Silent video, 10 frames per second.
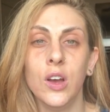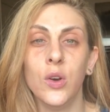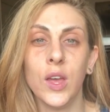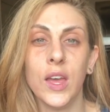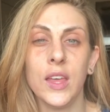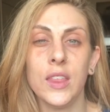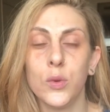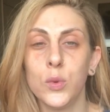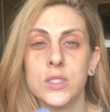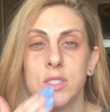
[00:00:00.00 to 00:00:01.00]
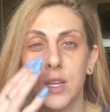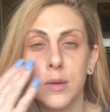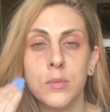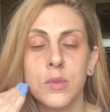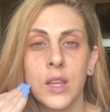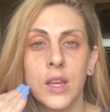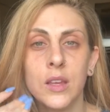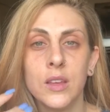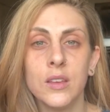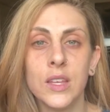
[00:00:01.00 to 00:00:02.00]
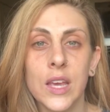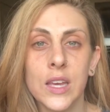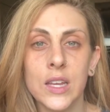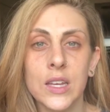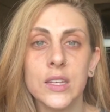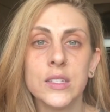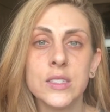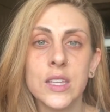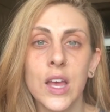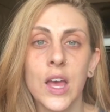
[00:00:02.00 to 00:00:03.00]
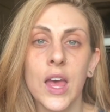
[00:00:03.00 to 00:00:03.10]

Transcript: okay, there was some like cakiness,